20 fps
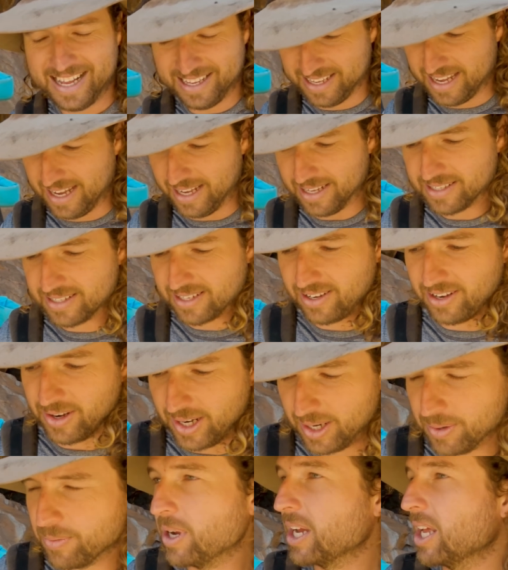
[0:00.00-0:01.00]
Yeah. So
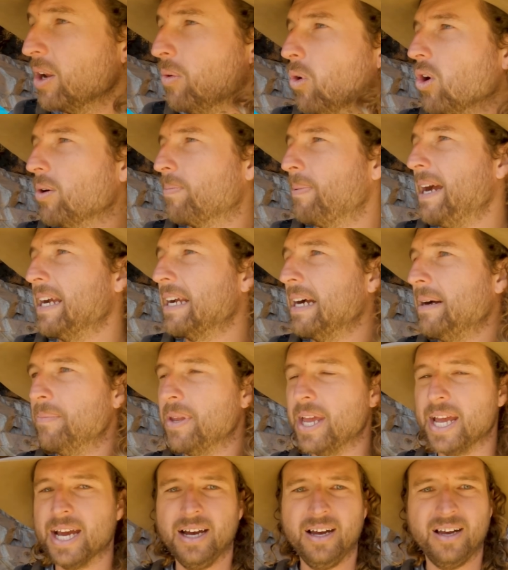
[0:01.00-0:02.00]
anyway, we're going to walk back up
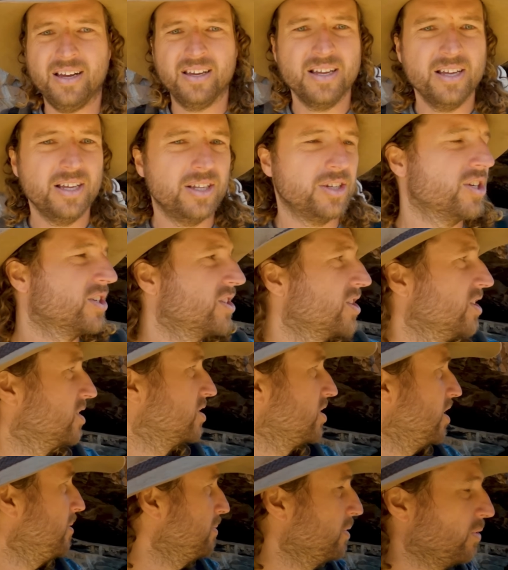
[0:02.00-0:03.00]
now, just to the
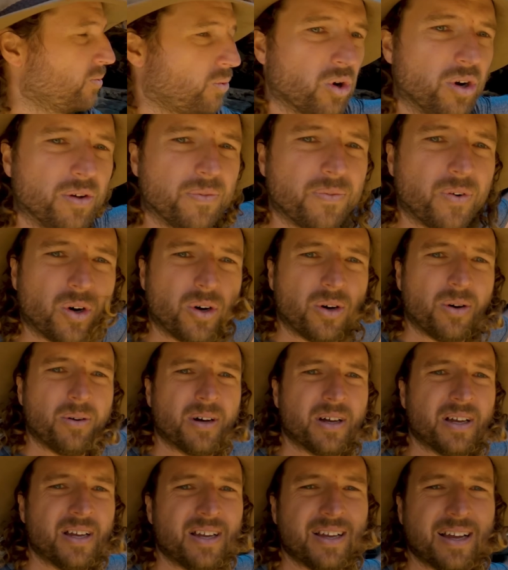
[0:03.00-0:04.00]
top of the waterfall.
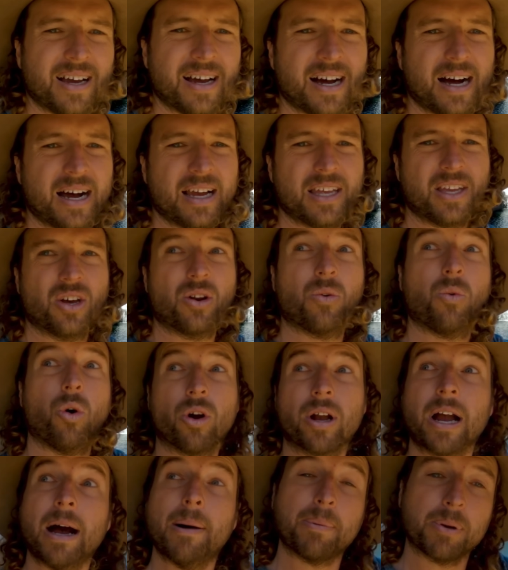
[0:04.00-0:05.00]
You got to
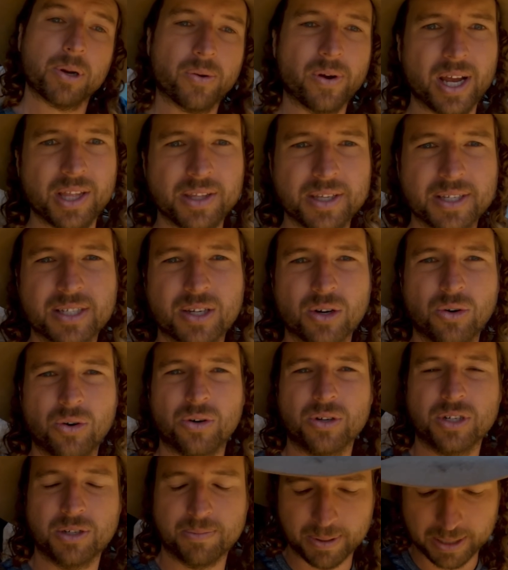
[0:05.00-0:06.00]
walk up and around this gorge,